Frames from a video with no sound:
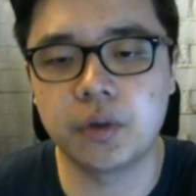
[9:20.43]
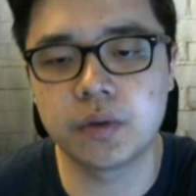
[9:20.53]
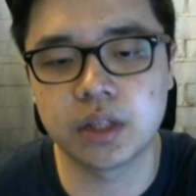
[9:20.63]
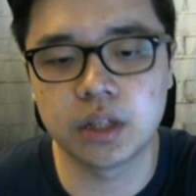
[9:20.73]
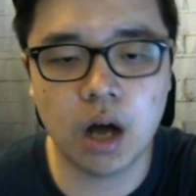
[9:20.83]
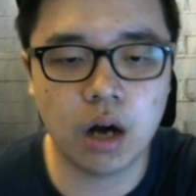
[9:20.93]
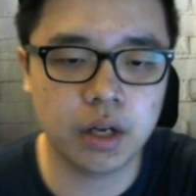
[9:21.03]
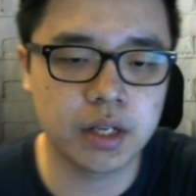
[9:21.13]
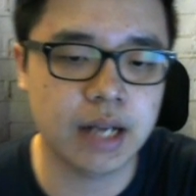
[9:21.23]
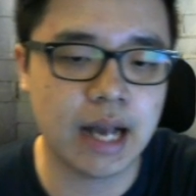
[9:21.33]
he use a
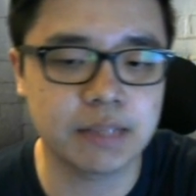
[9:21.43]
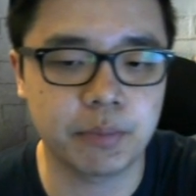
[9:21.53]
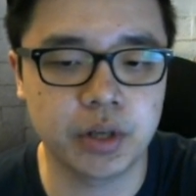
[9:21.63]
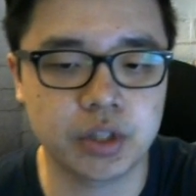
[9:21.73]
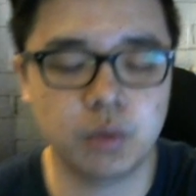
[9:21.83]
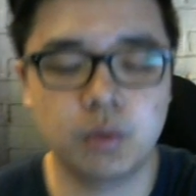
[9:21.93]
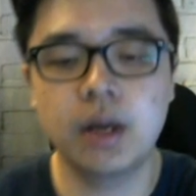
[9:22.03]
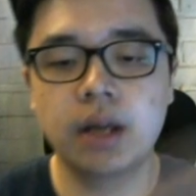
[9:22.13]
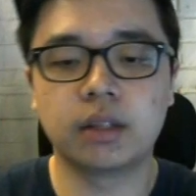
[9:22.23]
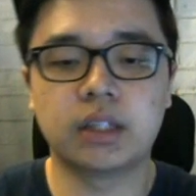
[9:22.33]
lock and an Ice Spirit, so
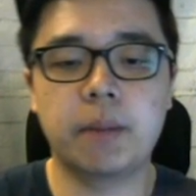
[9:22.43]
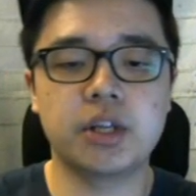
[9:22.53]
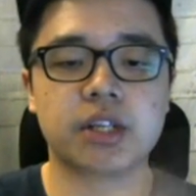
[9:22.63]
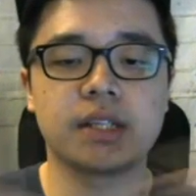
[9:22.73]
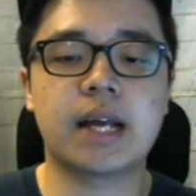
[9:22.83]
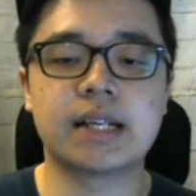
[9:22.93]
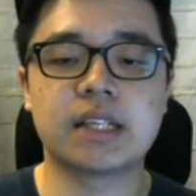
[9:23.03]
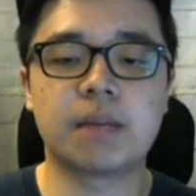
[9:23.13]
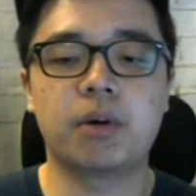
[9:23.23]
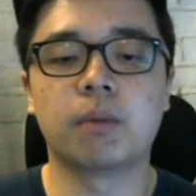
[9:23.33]
the damage is kind of
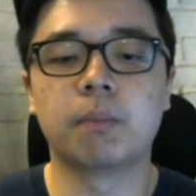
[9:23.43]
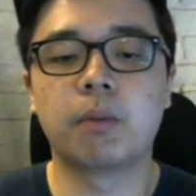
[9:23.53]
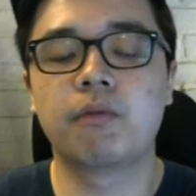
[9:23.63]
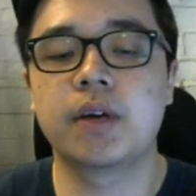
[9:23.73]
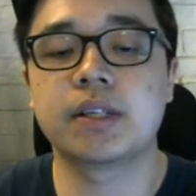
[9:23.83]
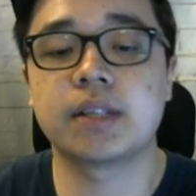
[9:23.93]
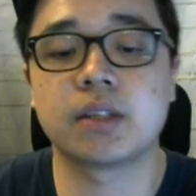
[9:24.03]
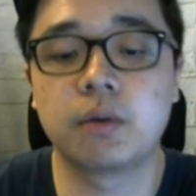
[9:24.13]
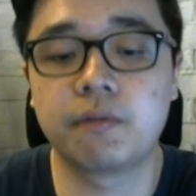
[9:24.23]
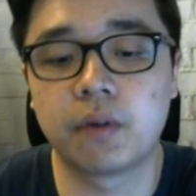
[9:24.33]
separate on both ways.
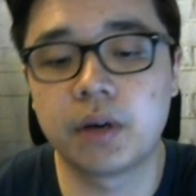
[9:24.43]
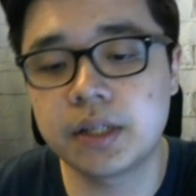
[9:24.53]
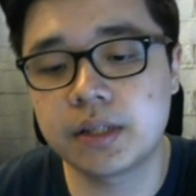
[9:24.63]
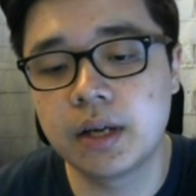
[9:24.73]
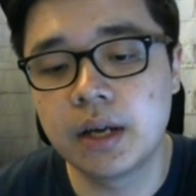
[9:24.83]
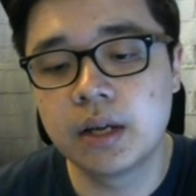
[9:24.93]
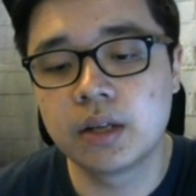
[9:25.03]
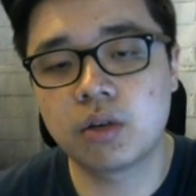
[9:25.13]
That's good for us.